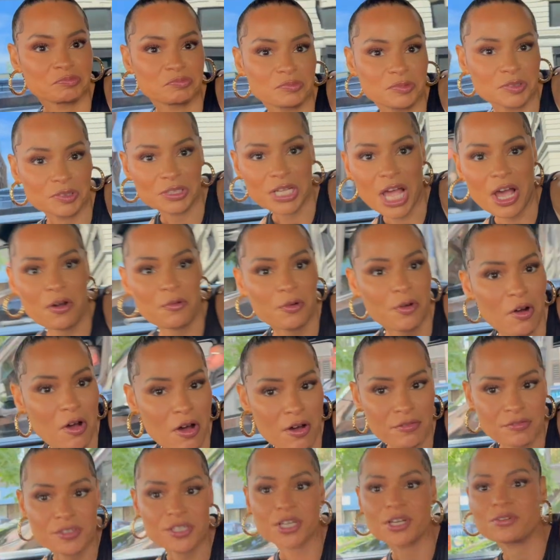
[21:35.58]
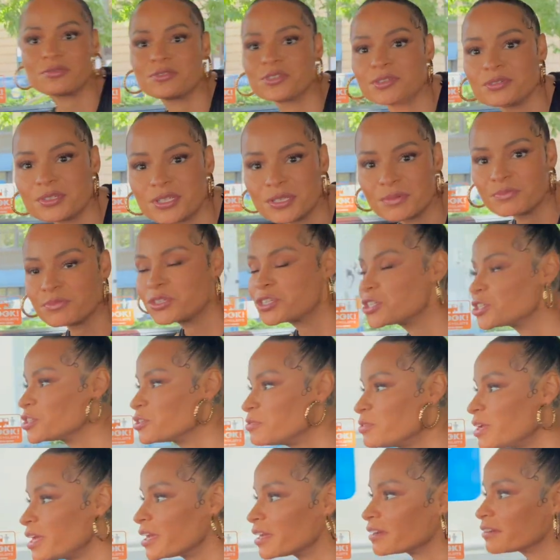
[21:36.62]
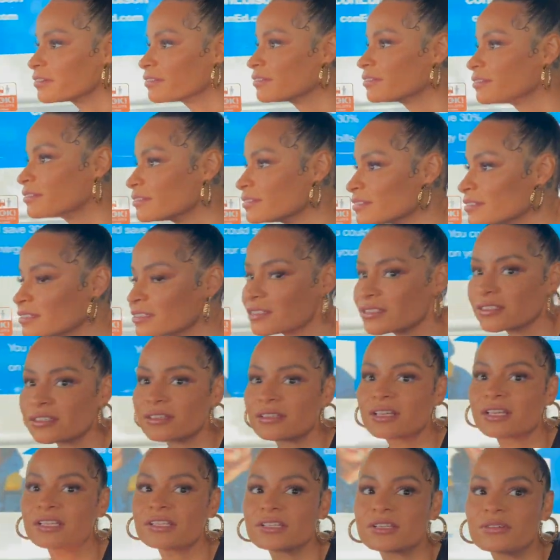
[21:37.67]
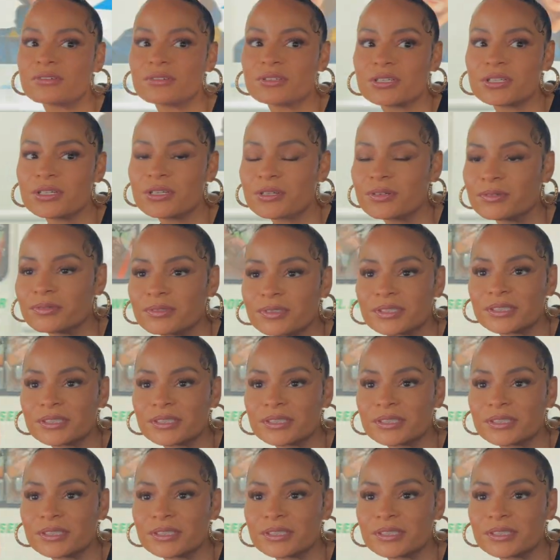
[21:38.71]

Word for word: And now we're off to go do some shooting. So let's go shoot.